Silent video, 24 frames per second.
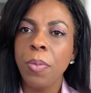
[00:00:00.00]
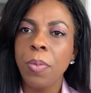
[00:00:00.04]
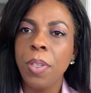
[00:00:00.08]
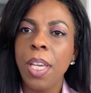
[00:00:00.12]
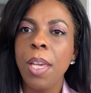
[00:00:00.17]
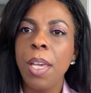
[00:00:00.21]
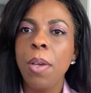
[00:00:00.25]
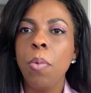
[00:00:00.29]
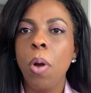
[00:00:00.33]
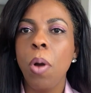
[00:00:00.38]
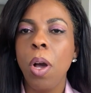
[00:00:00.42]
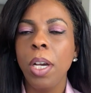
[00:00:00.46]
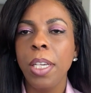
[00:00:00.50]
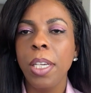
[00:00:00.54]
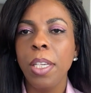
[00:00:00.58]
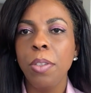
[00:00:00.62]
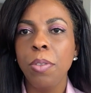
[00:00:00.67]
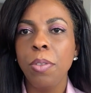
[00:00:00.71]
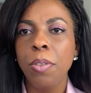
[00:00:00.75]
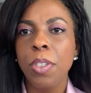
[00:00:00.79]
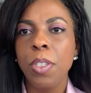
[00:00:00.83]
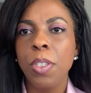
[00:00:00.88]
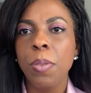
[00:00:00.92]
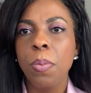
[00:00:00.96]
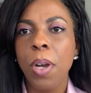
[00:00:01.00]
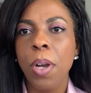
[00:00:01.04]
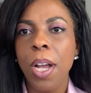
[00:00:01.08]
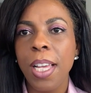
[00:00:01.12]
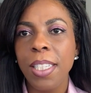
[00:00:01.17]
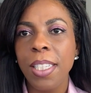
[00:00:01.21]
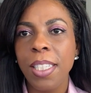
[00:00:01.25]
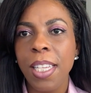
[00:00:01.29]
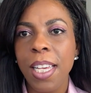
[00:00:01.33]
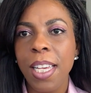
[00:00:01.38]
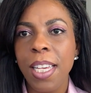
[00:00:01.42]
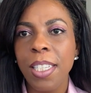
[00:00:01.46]
In walking through this
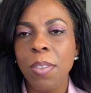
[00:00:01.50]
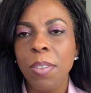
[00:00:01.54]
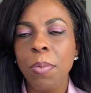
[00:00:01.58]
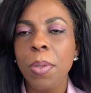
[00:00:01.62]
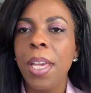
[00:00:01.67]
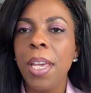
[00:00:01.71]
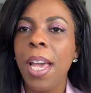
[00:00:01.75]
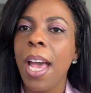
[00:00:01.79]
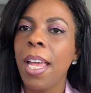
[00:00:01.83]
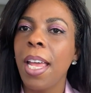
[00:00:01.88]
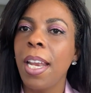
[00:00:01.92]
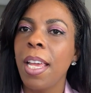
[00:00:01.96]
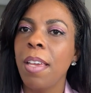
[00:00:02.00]
process, we had